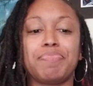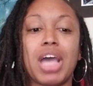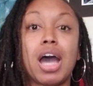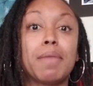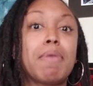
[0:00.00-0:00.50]

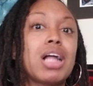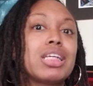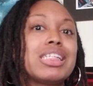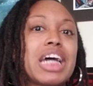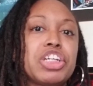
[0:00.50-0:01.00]
I am
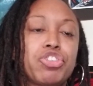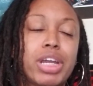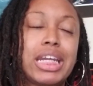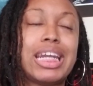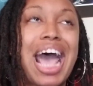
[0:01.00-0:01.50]

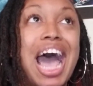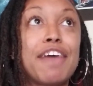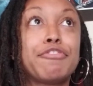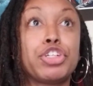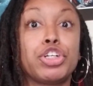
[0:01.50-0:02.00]
polysaturated
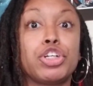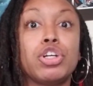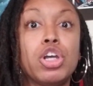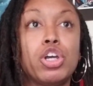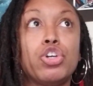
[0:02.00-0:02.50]
after
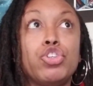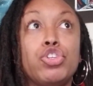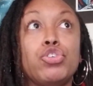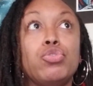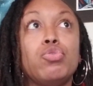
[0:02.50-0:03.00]

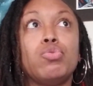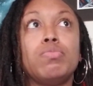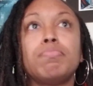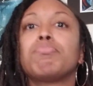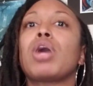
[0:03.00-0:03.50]
2
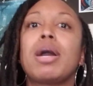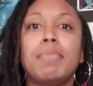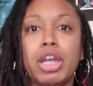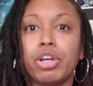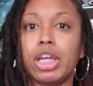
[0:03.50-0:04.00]

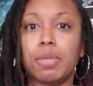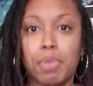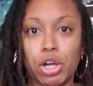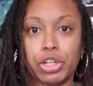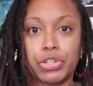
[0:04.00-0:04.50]
primary
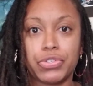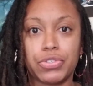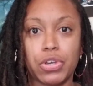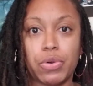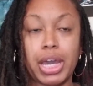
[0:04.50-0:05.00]
partners,
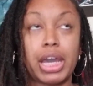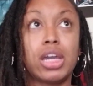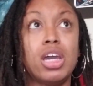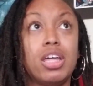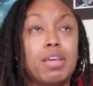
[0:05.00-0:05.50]
okay?
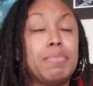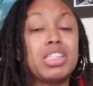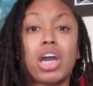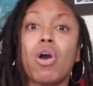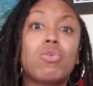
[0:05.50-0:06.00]
That means
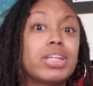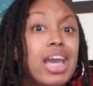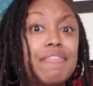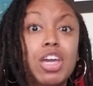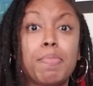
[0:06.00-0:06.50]
I only
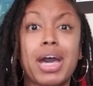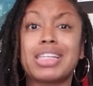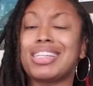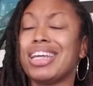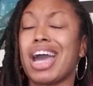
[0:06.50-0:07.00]
have the
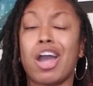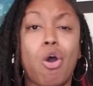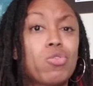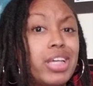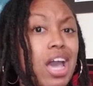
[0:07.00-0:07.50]
capacity, I
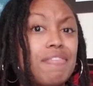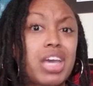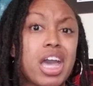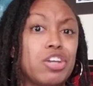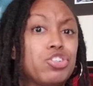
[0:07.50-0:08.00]
only have the
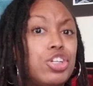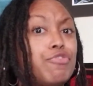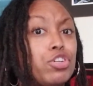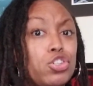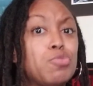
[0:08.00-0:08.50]
energy
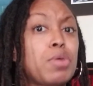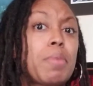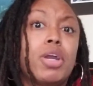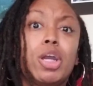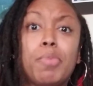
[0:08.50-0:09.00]
for 2
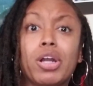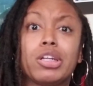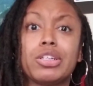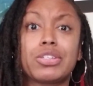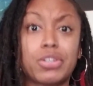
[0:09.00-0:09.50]
primary
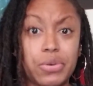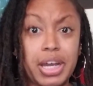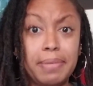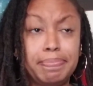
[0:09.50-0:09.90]
partners, okay?